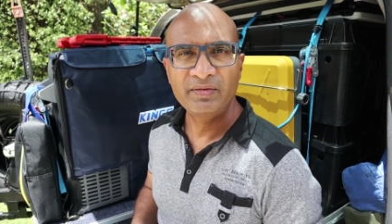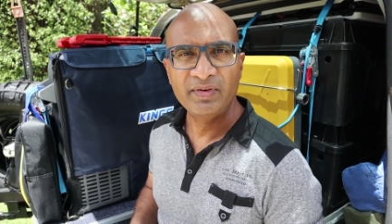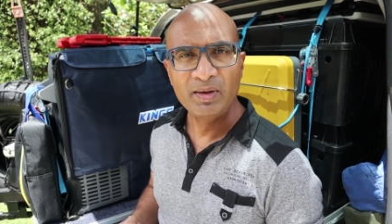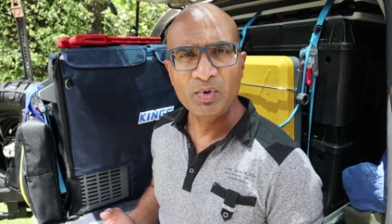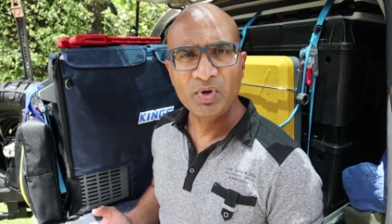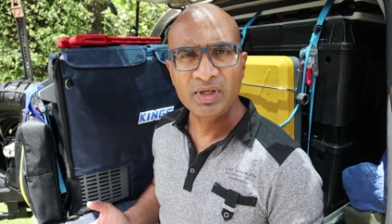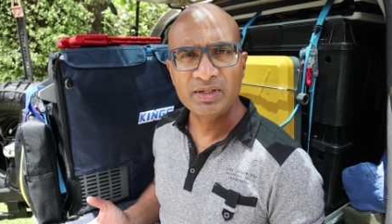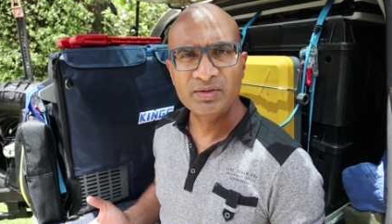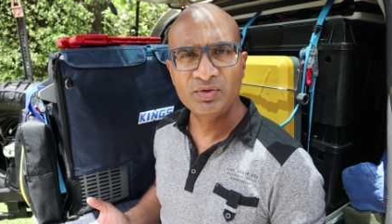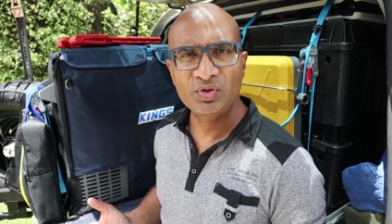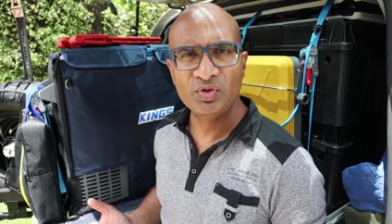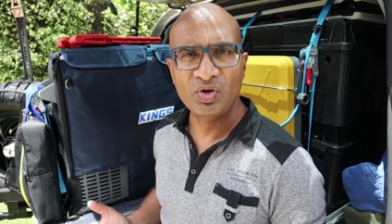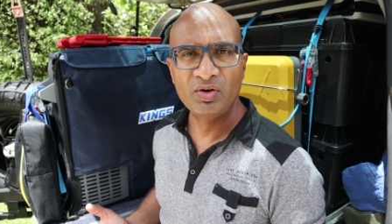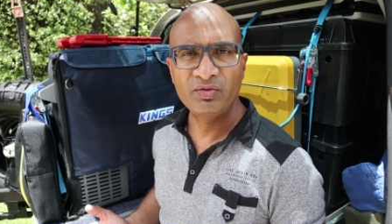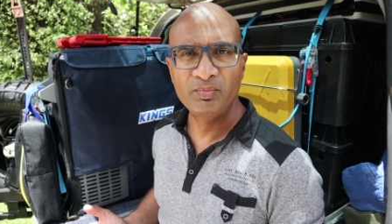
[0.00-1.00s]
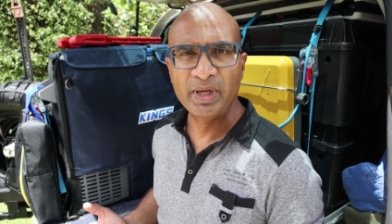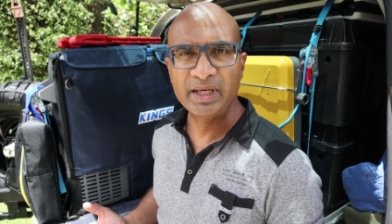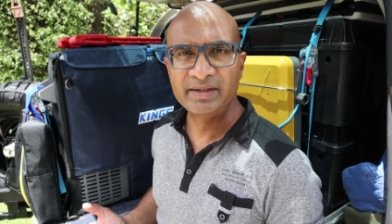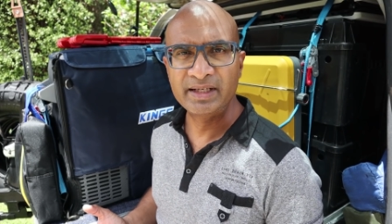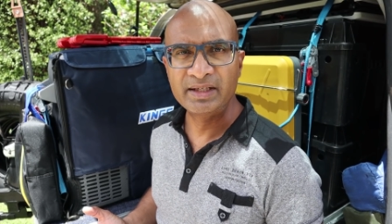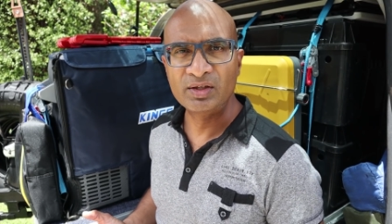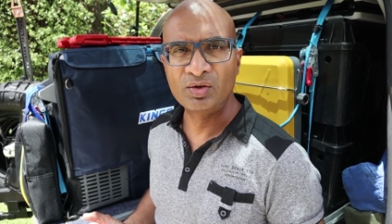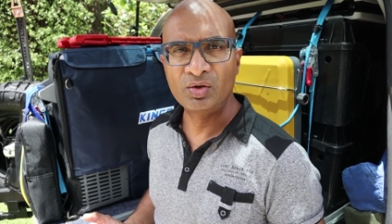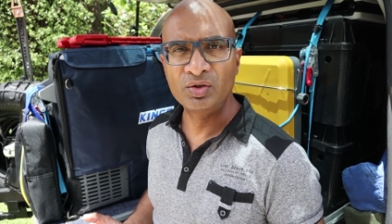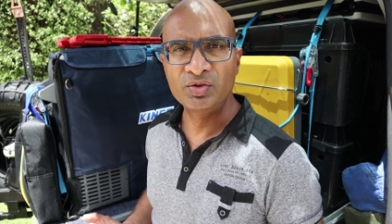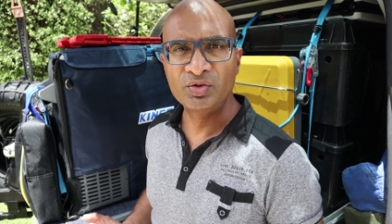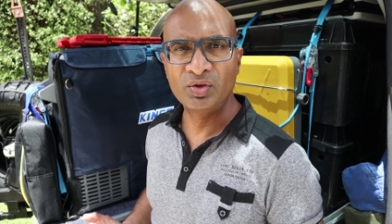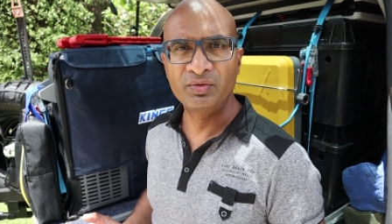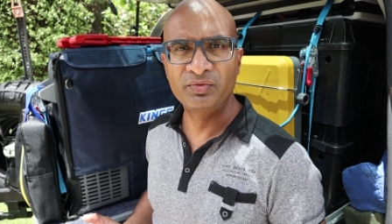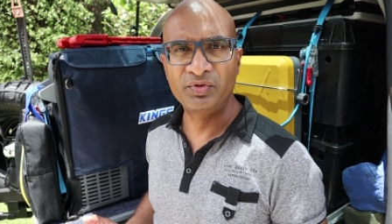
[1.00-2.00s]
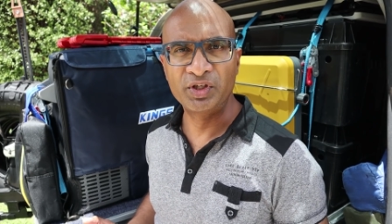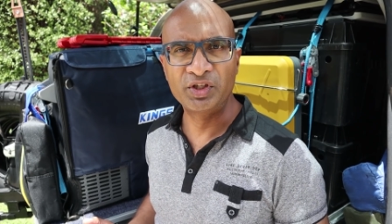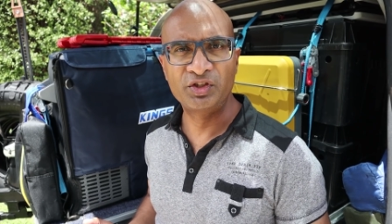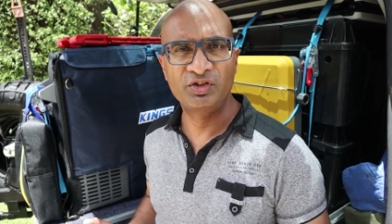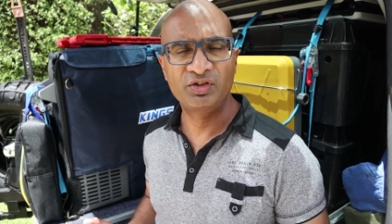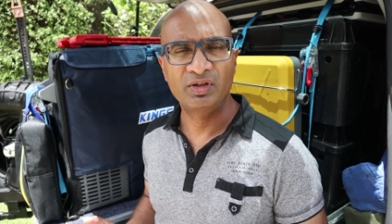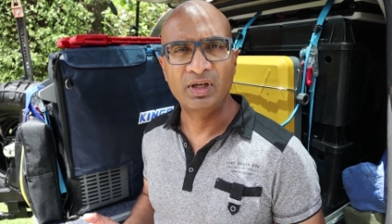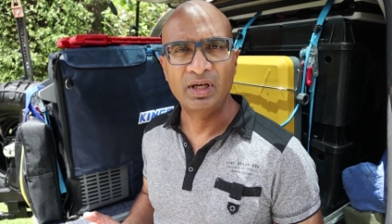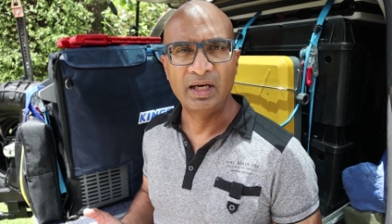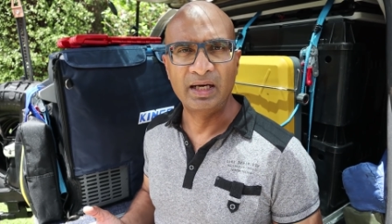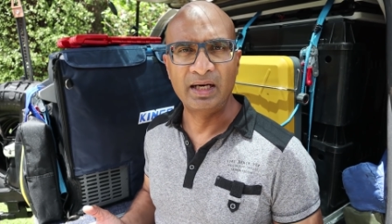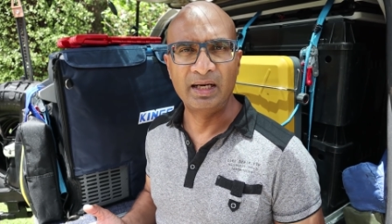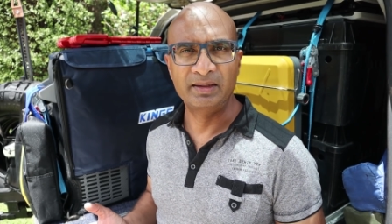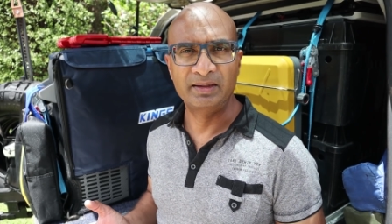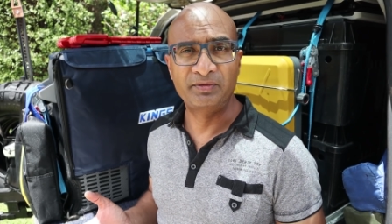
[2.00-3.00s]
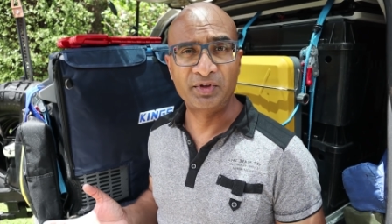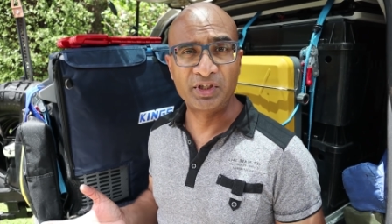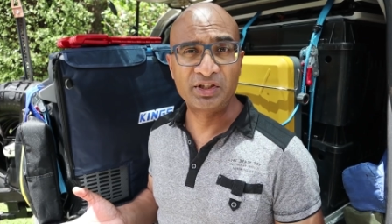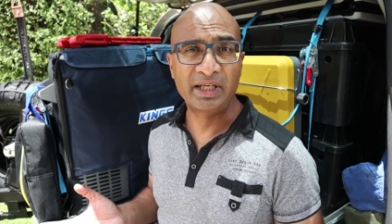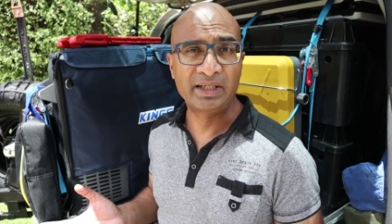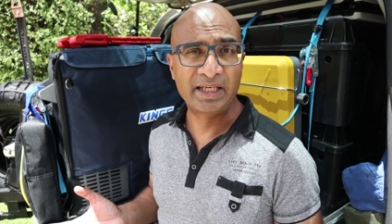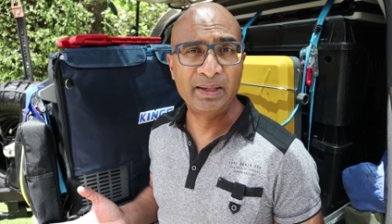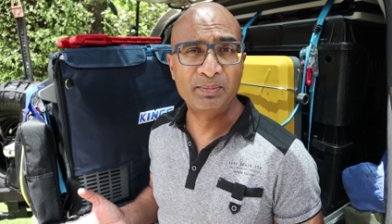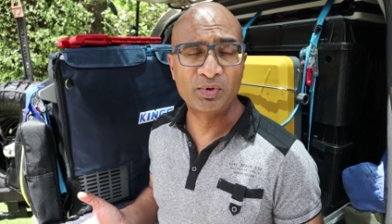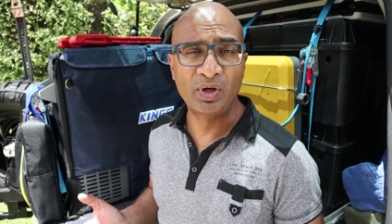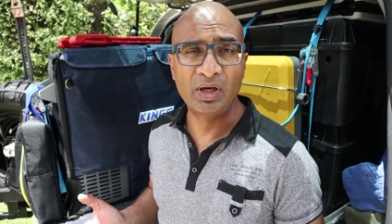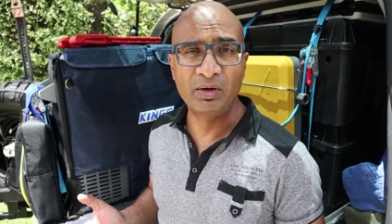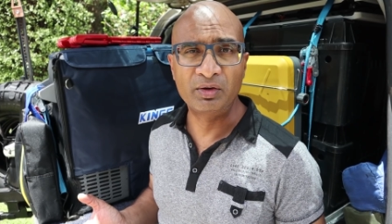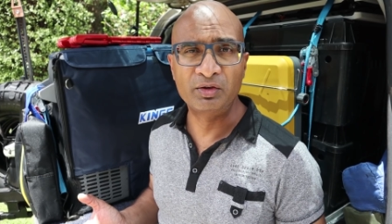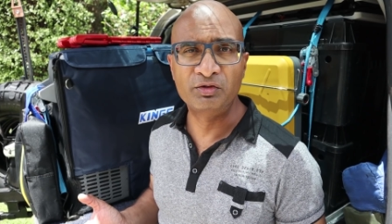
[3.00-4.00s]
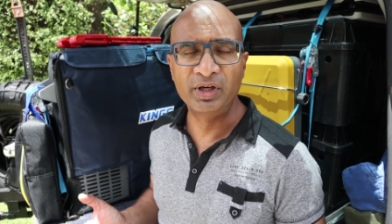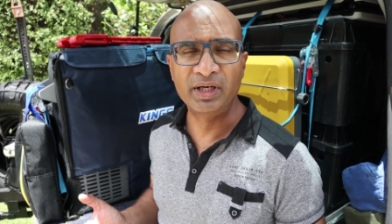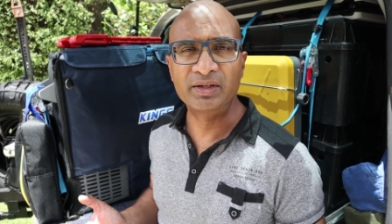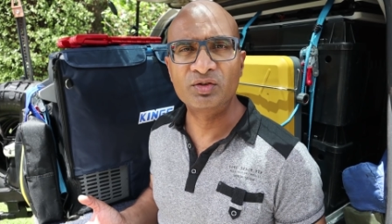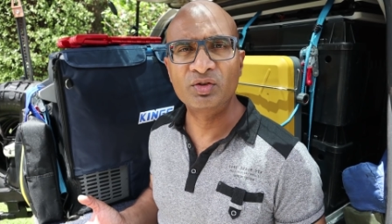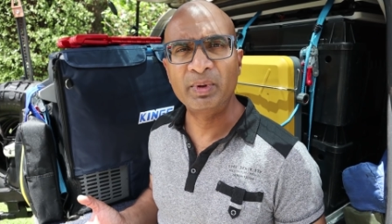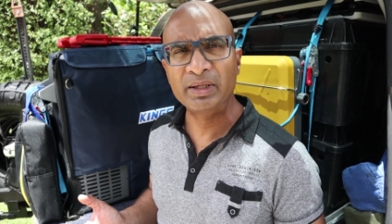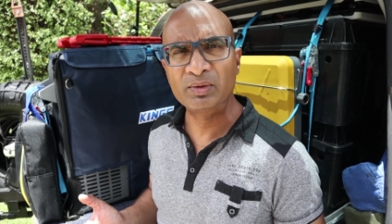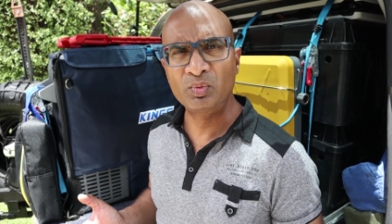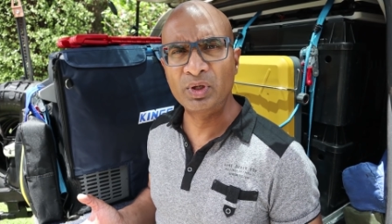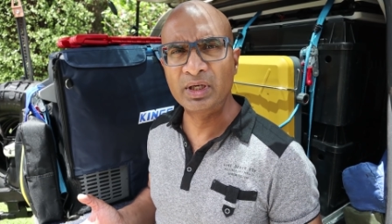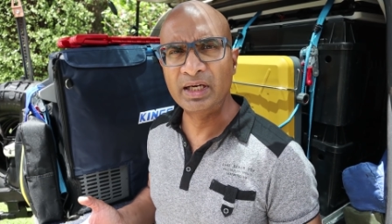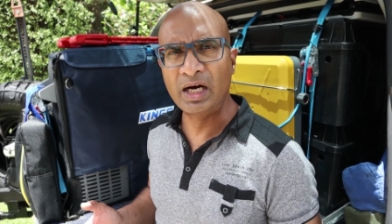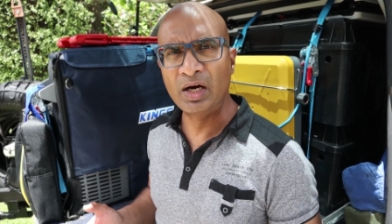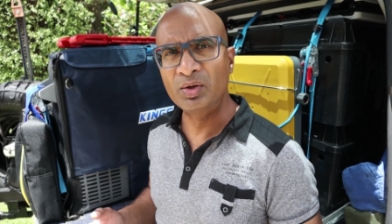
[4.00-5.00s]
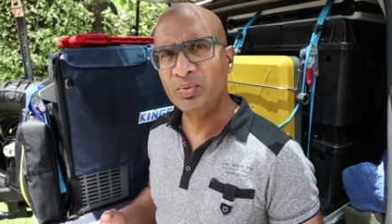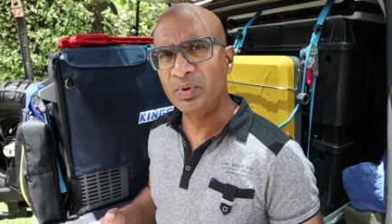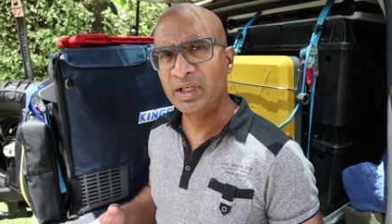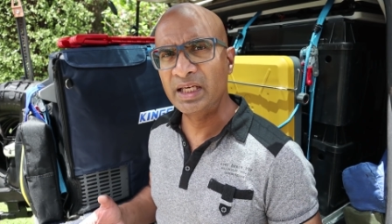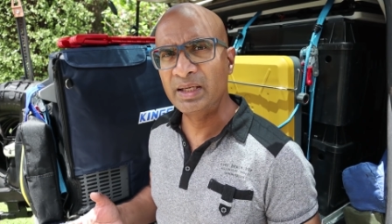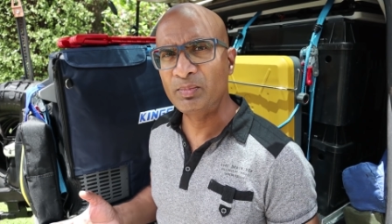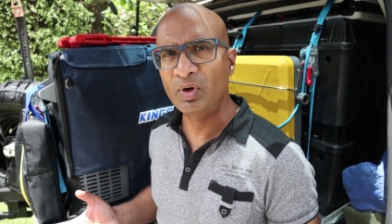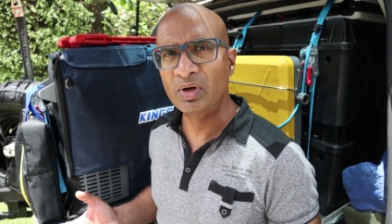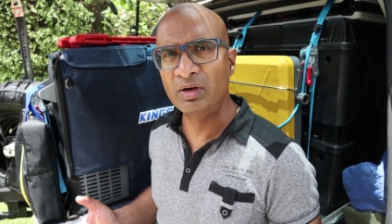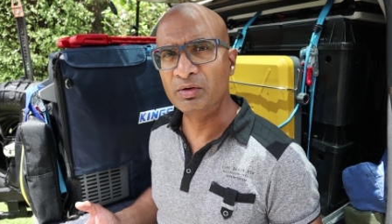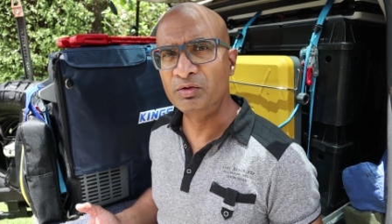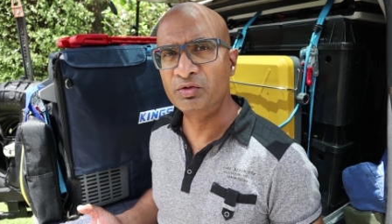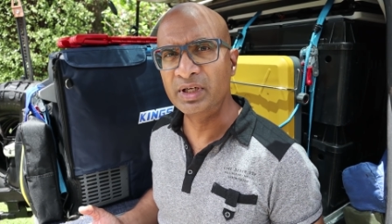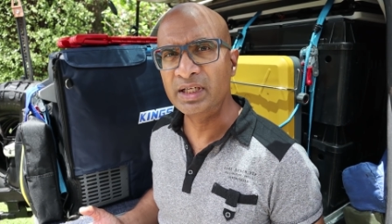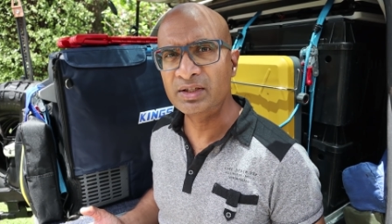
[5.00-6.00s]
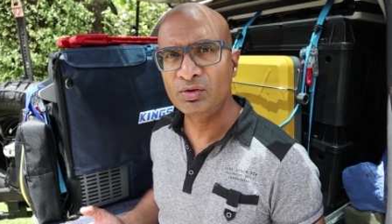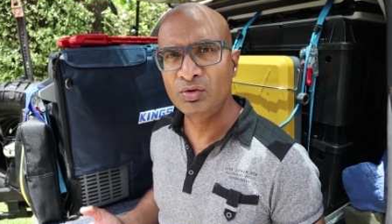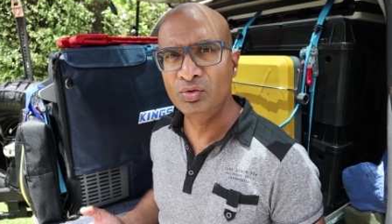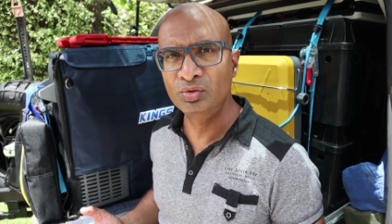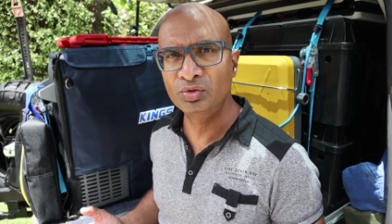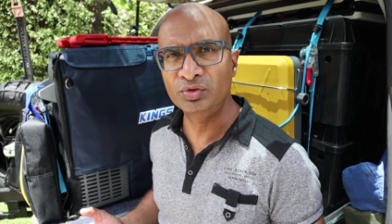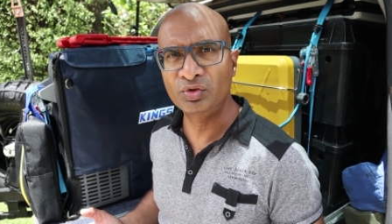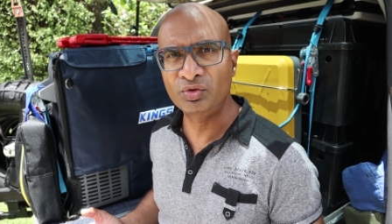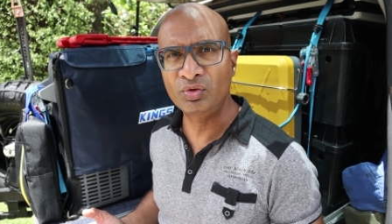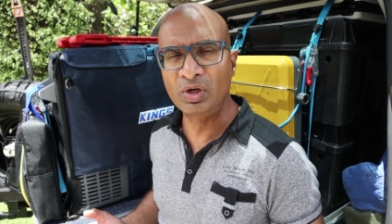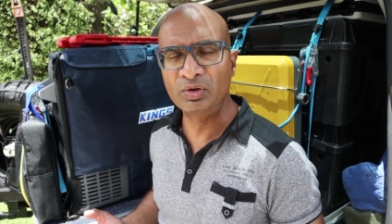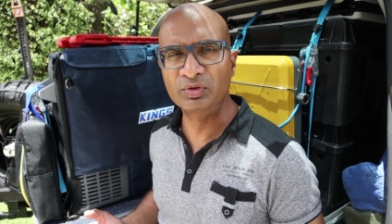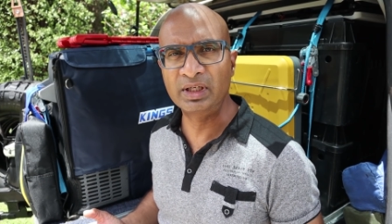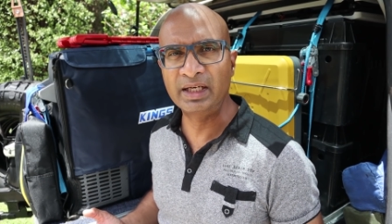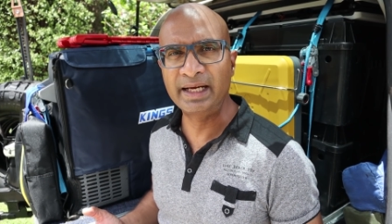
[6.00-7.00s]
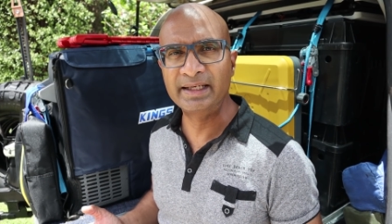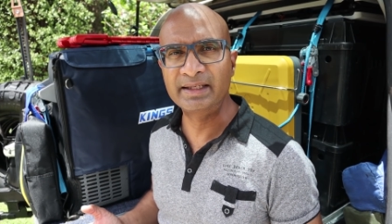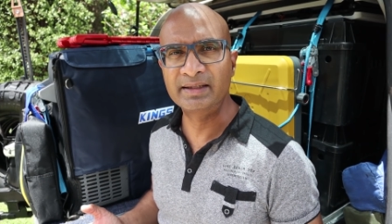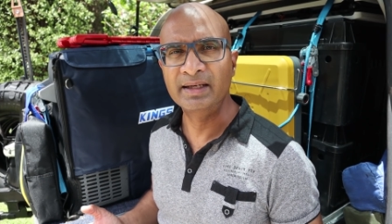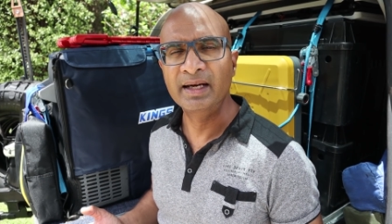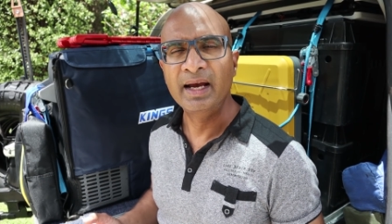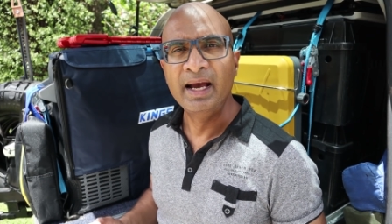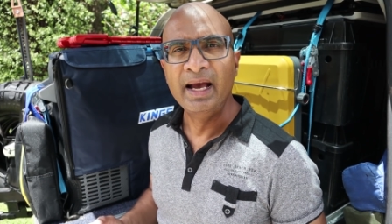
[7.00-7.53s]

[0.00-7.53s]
if I'm going to switch off my center console fridge, the fridge that keeps all our drinks, you might wonder, how do we keep all our drinks cool throughout the night?